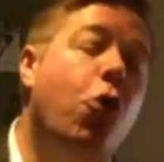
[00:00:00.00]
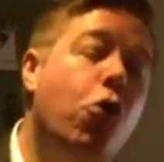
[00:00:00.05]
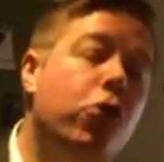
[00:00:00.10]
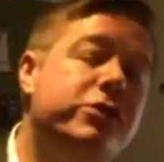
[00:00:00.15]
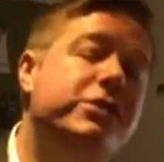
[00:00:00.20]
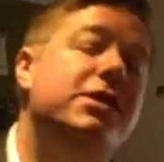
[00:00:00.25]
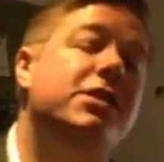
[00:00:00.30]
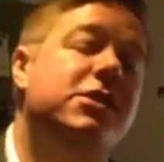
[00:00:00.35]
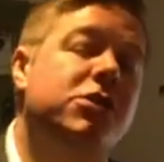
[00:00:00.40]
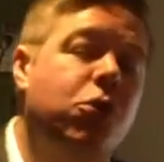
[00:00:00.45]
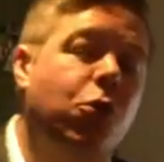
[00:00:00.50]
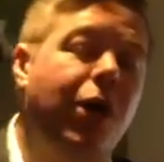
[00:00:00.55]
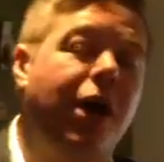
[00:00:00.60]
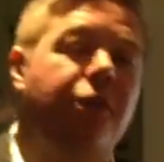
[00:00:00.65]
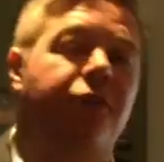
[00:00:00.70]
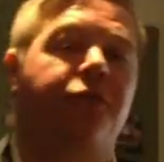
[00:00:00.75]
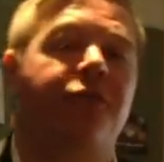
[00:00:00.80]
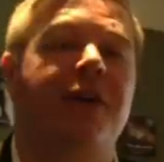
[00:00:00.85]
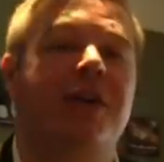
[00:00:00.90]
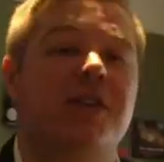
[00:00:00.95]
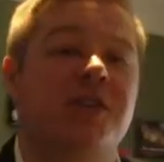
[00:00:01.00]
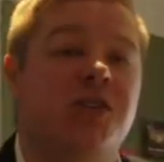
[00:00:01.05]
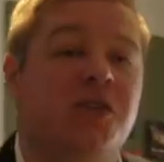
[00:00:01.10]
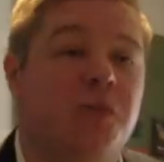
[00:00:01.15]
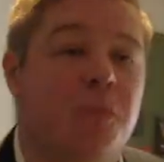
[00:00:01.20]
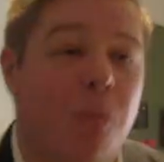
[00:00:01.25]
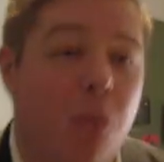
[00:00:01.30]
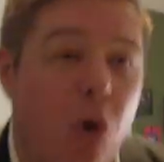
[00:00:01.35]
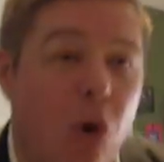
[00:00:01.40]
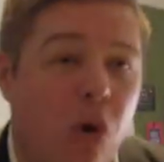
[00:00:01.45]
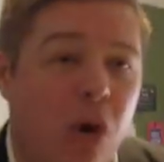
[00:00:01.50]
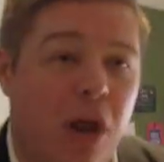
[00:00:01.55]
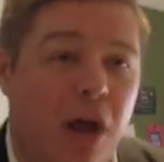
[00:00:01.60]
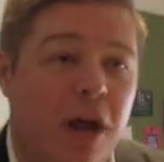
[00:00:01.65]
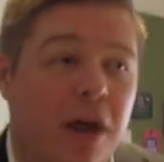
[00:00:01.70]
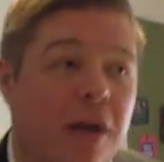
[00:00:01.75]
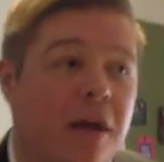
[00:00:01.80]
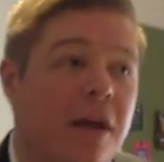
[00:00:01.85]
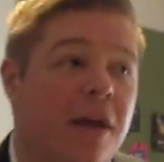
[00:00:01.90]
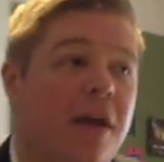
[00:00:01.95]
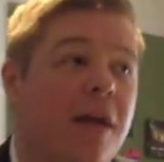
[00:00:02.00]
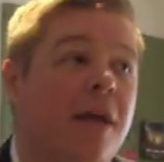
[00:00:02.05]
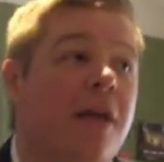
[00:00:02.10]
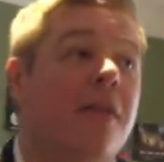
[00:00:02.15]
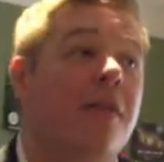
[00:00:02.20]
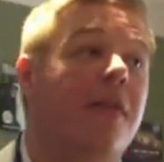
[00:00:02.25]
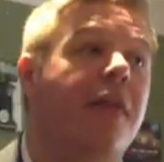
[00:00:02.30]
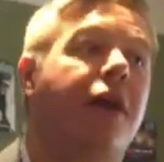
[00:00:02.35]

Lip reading: 40 square feet smaller